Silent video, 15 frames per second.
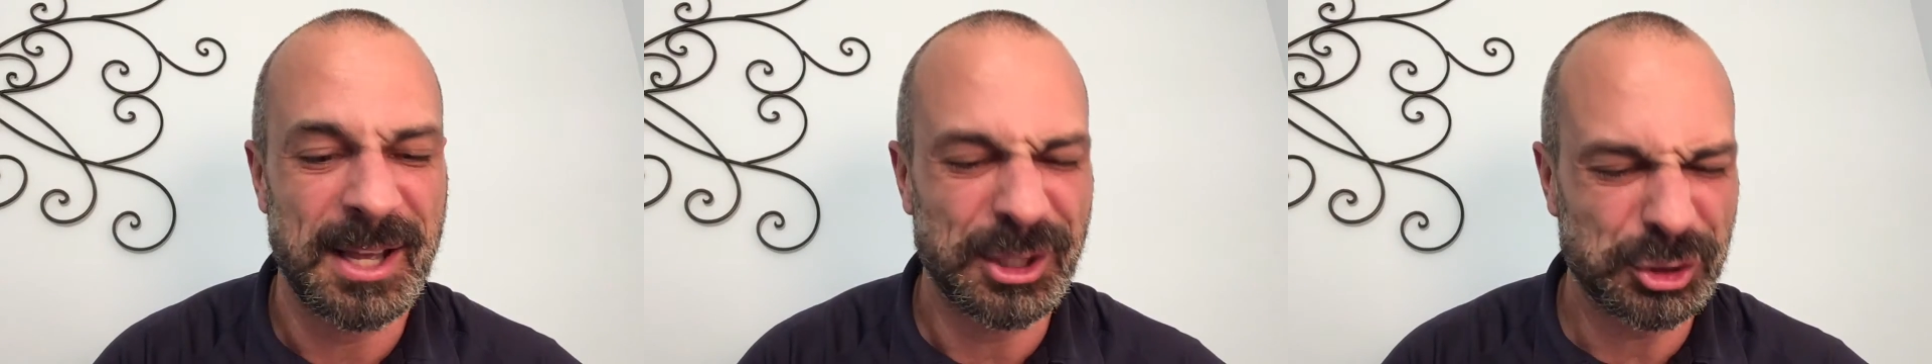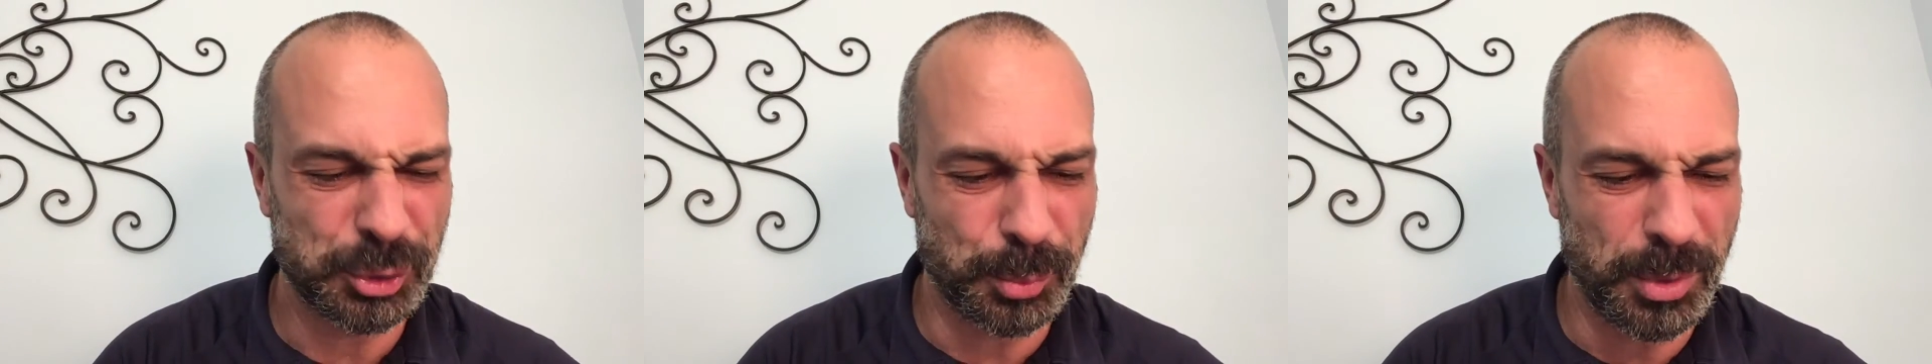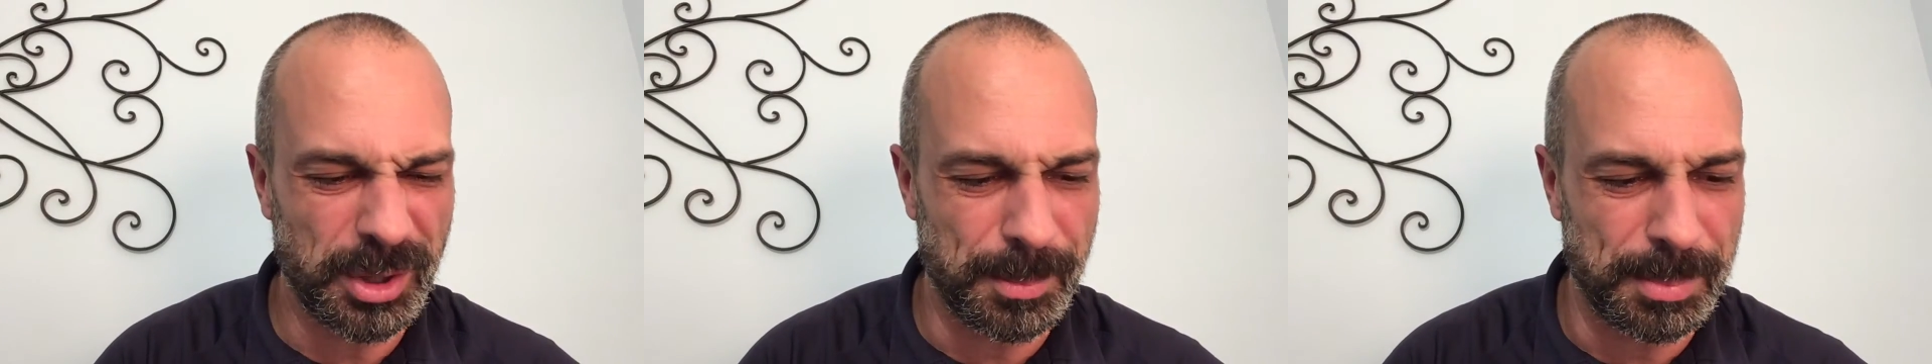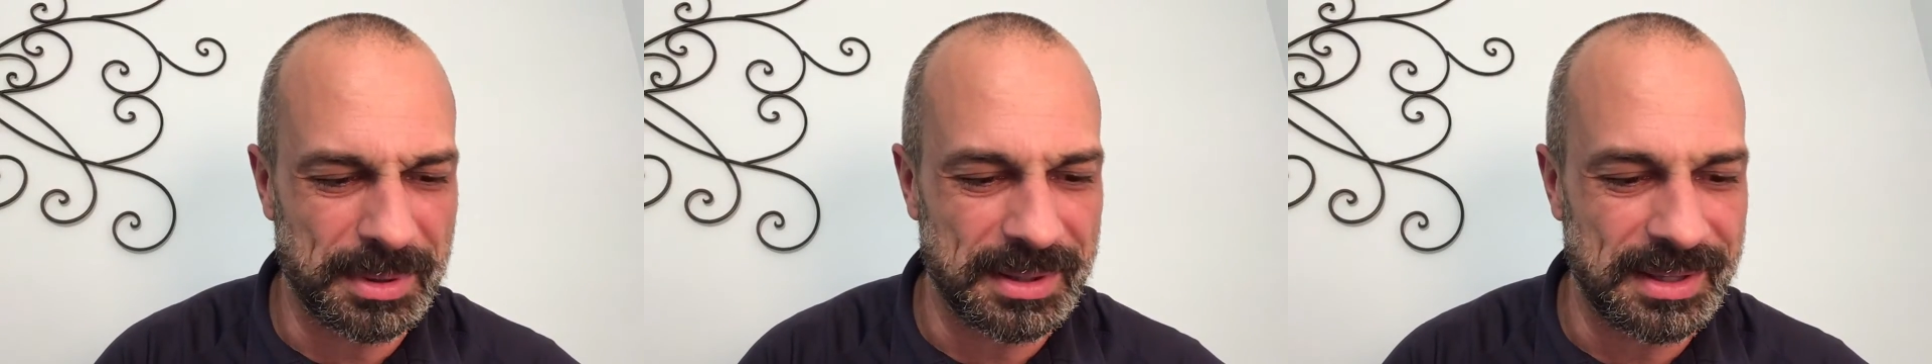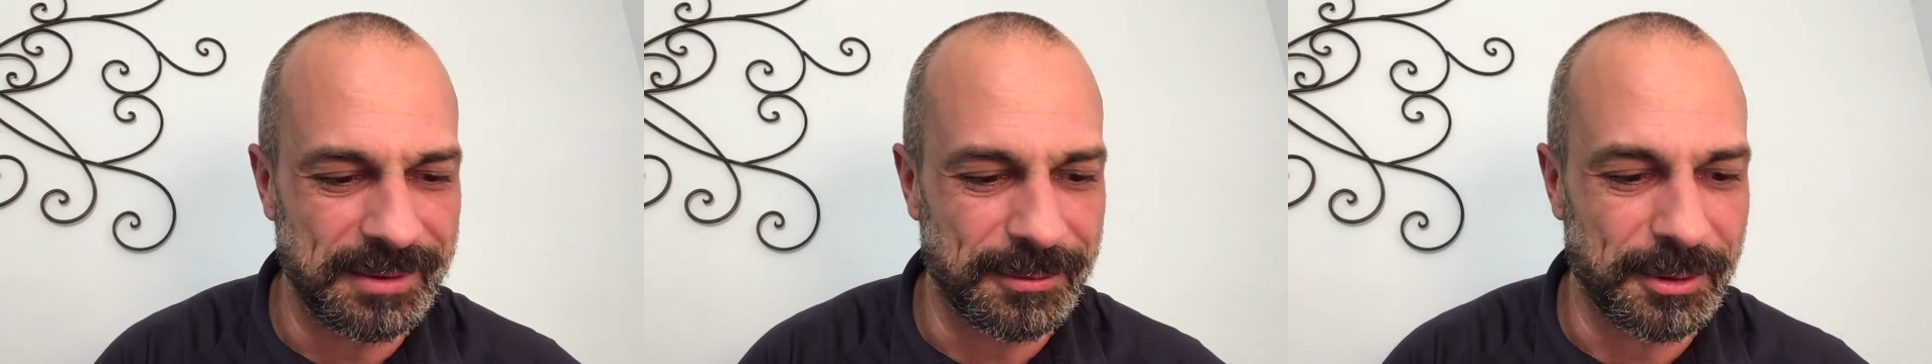So what a
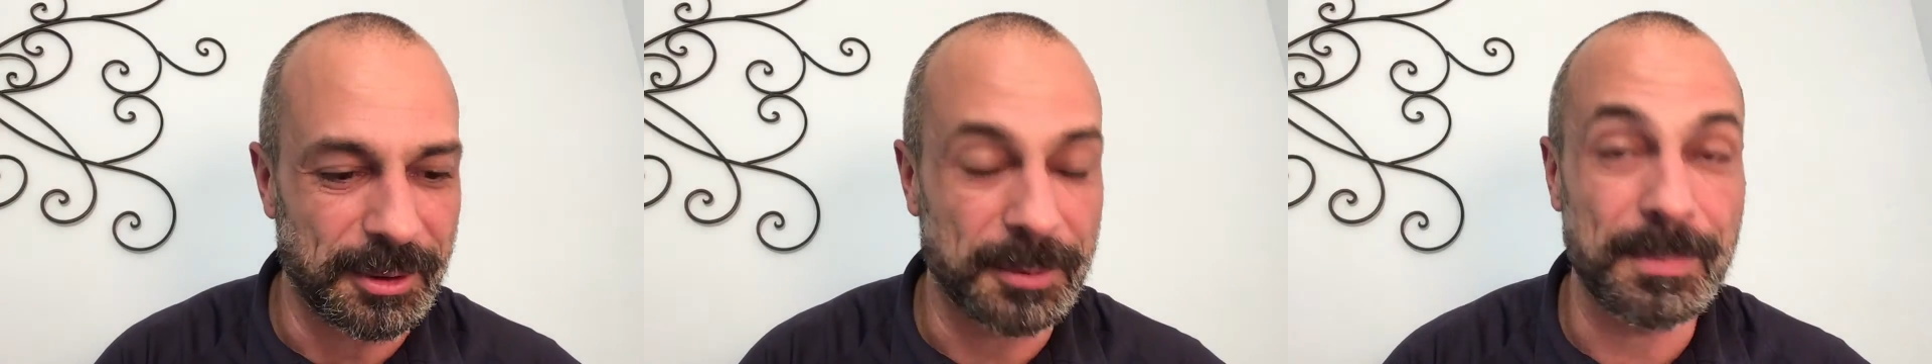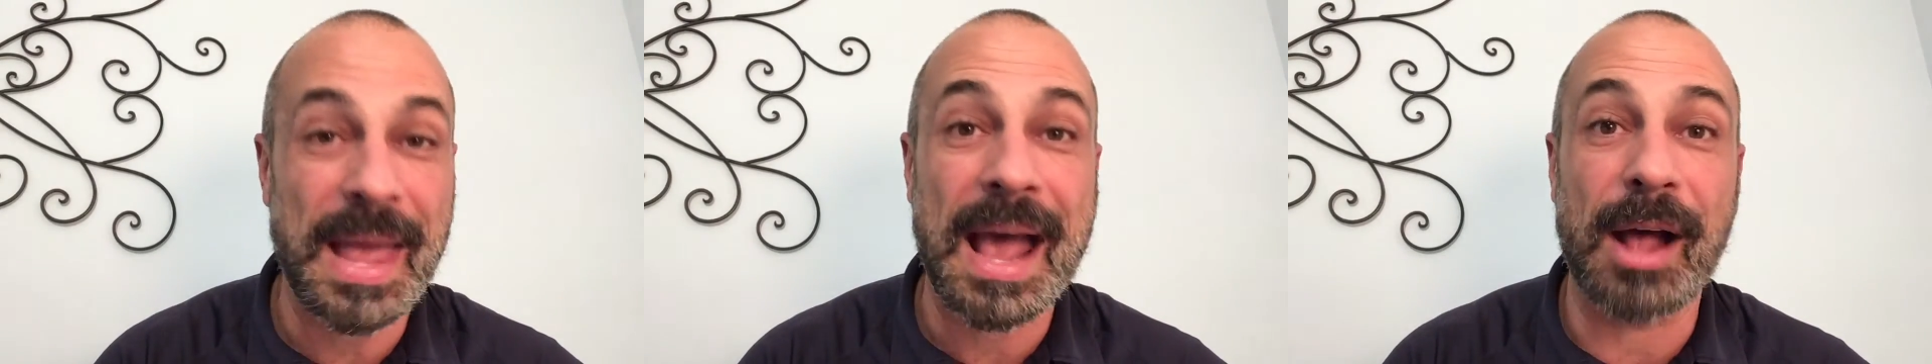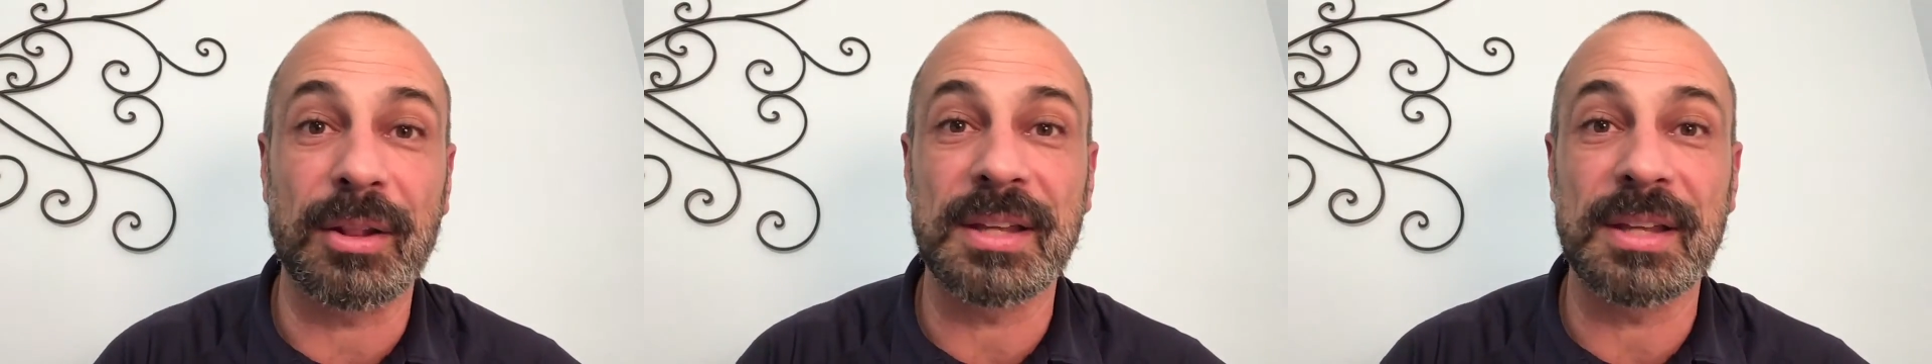believer. Now,